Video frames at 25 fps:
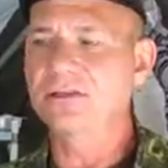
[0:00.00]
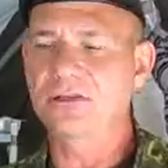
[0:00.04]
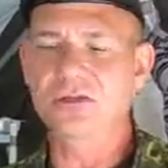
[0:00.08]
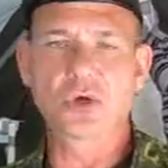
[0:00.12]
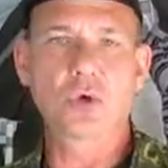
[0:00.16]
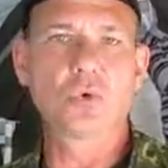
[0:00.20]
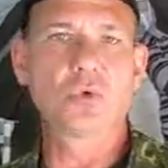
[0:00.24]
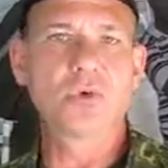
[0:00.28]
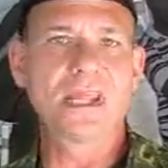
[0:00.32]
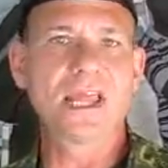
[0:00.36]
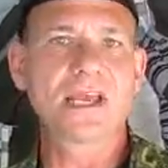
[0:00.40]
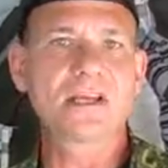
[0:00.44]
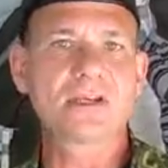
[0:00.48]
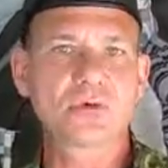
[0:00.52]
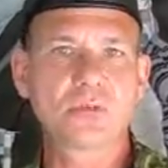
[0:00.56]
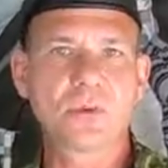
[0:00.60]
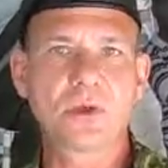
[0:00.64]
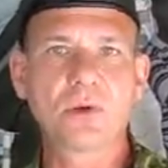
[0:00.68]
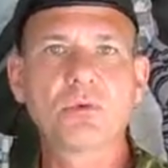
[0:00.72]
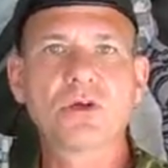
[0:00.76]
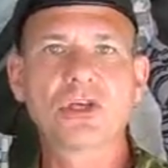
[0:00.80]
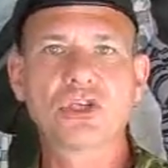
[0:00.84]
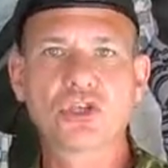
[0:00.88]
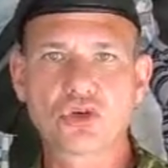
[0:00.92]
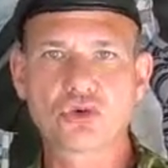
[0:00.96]
so yes,
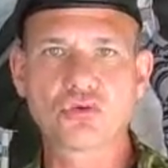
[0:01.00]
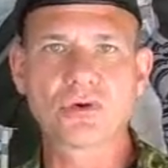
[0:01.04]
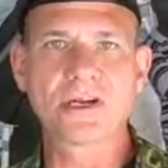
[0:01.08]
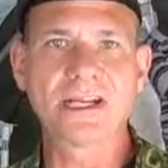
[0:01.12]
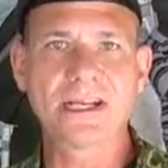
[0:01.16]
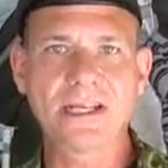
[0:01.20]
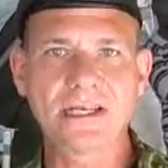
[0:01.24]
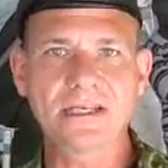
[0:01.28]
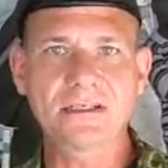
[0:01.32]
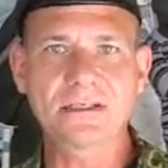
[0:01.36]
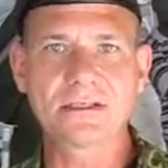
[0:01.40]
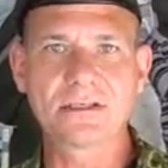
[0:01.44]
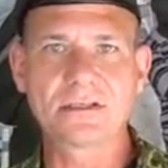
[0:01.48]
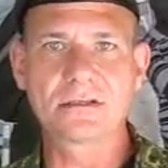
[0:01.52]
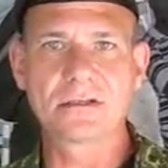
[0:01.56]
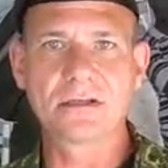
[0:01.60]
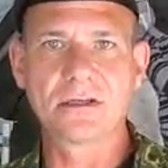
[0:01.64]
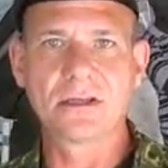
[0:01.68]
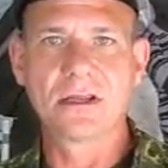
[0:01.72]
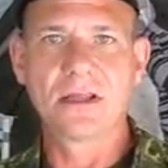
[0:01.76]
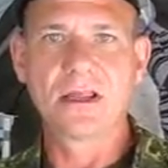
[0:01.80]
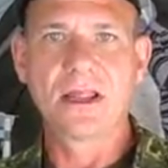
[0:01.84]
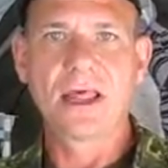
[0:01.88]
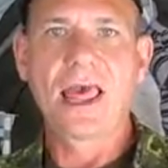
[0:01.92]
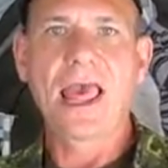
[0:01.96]
we would treat it
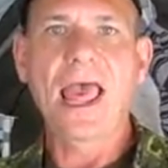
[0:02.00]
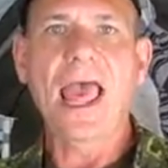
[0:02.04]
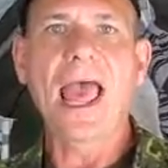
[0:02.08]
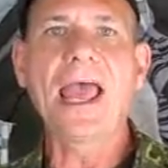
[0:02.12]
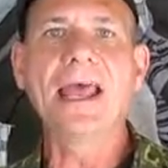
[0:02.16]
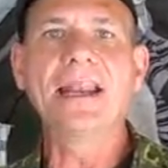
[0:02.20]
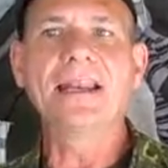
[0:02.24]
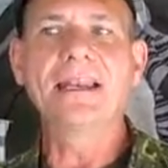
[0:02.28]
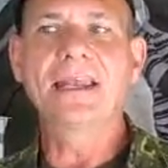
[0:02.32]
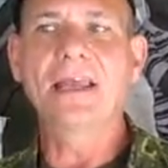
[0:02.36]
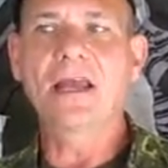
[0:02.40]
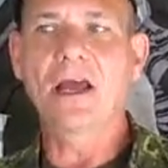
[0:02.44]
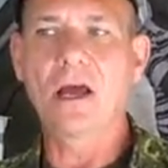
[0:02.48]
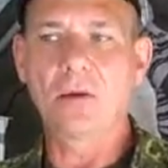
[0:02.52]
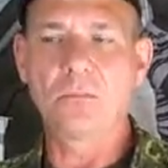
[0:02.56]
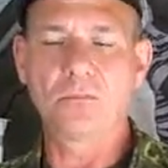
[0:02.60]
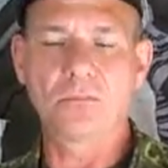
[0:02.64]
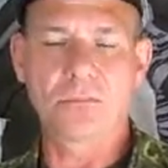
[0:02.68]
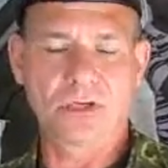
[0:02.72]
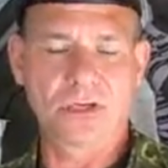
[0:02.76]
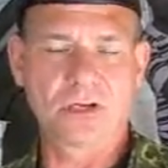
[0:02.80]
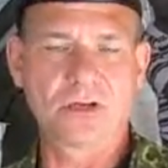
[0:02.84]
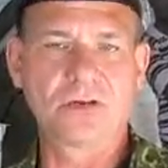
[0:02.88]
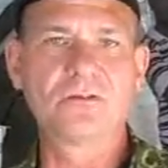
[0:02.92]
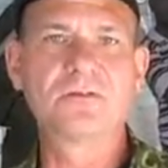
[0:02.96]
and
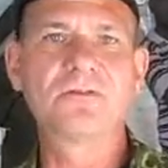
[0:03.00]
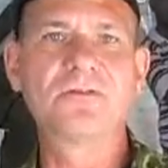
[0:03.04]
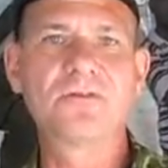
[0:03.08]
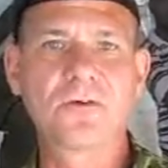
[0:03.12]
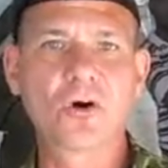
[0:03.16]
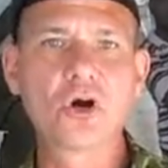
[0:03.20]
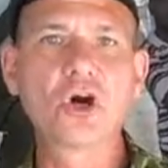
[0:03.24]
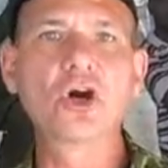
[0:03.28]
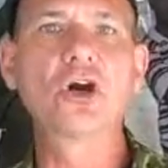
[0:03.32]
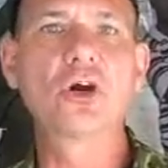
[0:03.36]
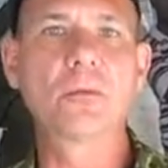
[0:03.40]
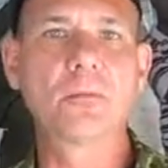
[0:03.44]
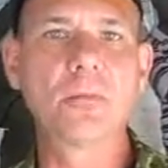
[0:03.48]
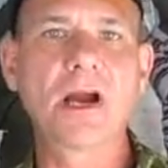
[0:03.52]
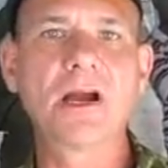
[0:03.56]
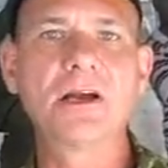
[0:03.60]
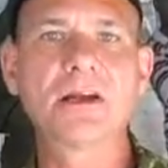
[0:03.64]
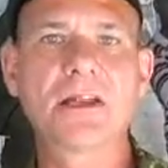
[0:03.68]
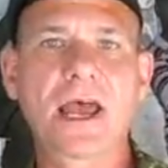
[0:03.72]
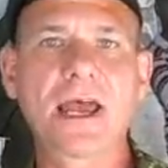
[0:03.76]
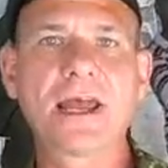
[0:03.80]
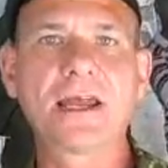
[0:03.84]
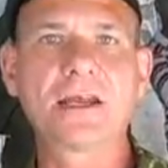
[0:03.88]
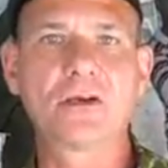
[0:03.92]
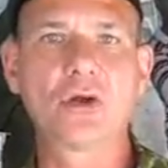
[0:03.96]
confirm our
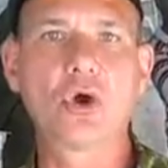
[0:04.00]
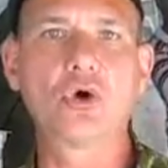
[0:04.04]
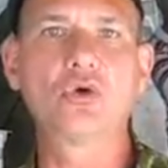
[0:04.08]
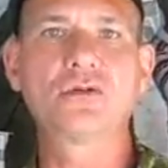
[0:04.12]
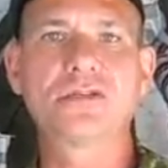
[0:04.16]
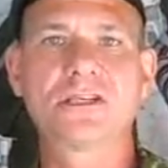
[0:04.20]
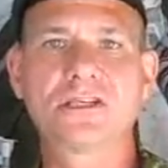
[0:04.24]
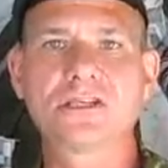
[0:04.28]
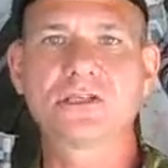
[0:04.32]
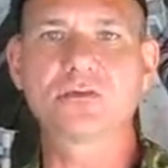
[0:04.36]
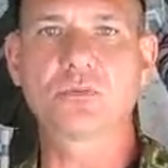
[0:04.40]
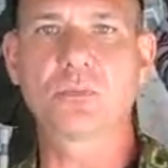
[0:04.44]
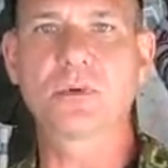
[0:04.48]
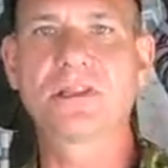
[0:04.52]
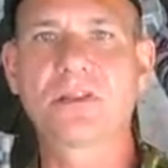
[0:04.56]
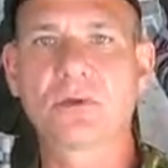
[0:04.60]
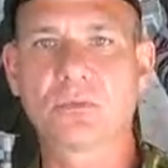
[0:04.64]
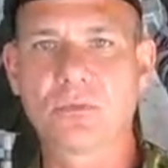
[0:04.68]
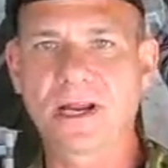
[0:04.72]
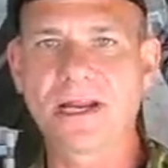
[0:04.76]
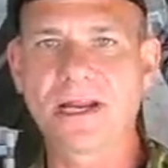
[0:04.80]
diagnosis with the